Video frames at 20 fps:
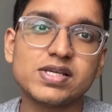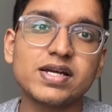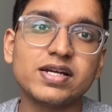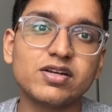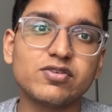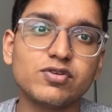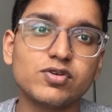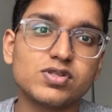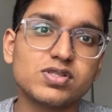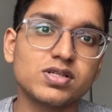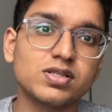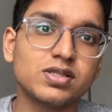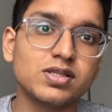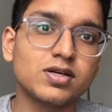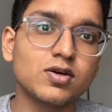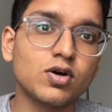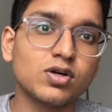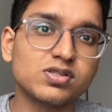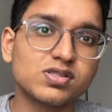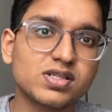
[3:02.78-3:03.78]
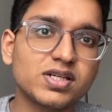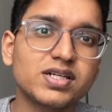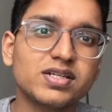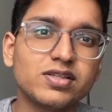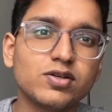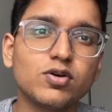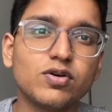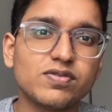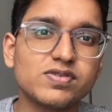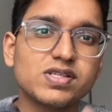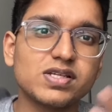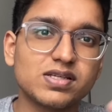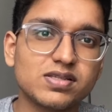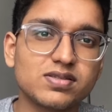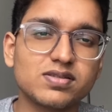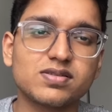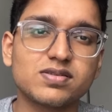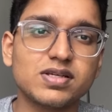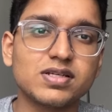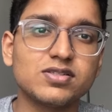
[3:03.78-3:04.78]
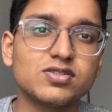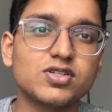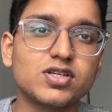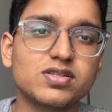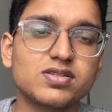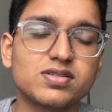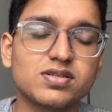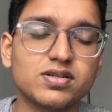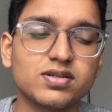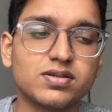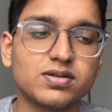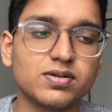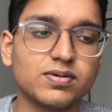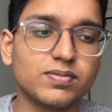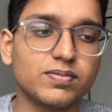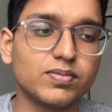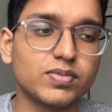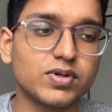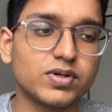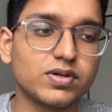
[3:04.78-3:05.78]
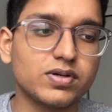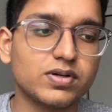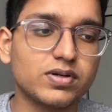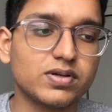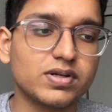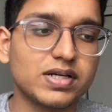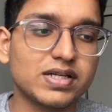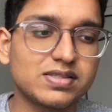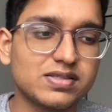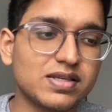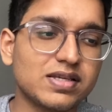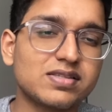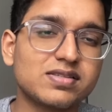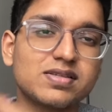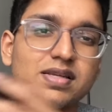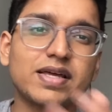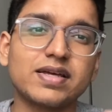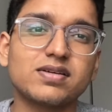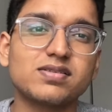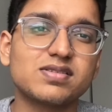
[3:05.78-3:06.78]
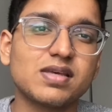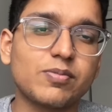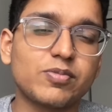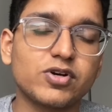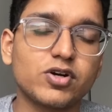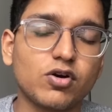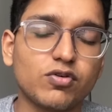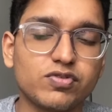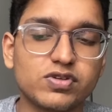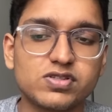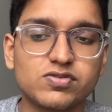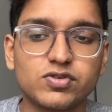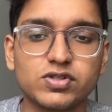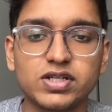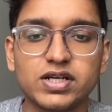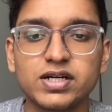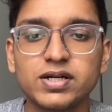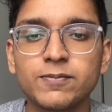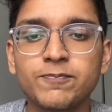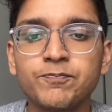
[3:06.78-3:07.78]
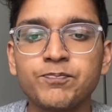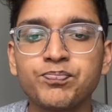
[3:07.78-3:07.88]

interview is in the consulate. The OFC is in just it's like a separate office for that.